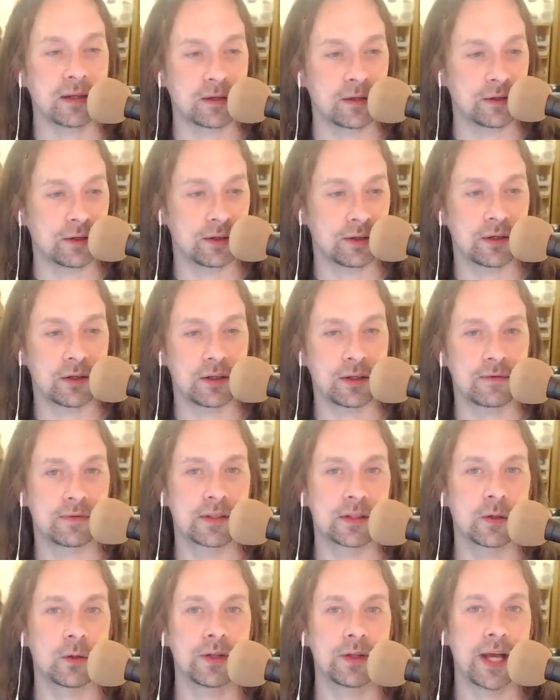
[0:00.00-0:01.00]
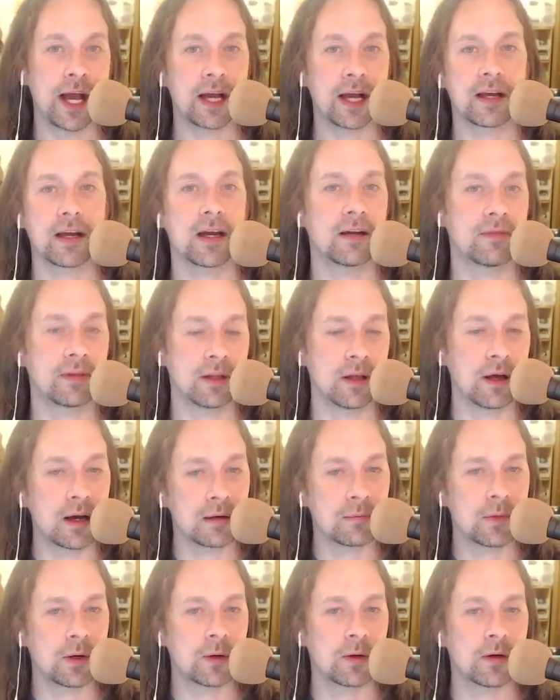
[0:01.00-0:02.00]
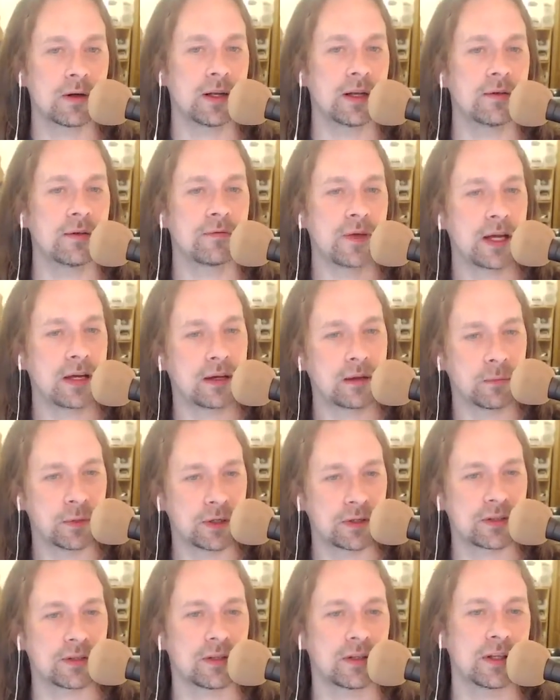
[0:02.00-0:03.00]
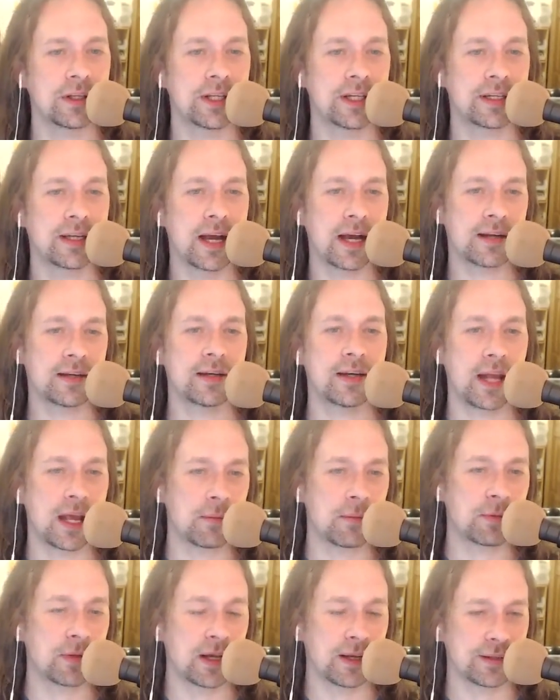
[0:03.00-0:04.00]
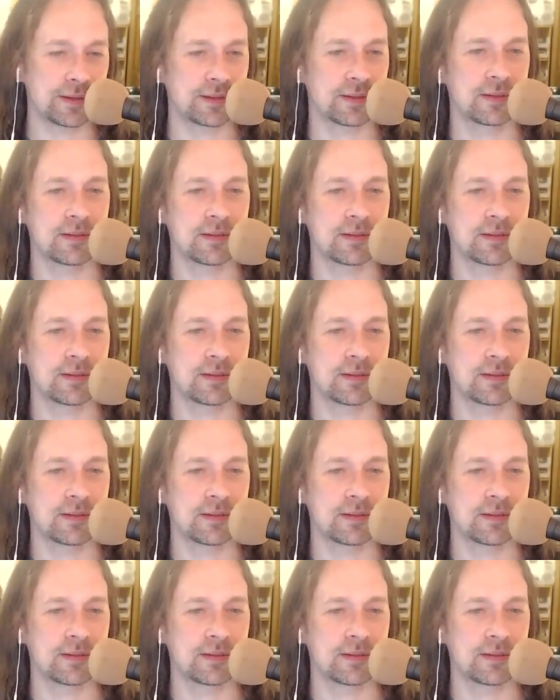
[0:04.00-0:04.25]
could could have sold the heck out of a lawnmower in a fake commercial and then gotten an A plus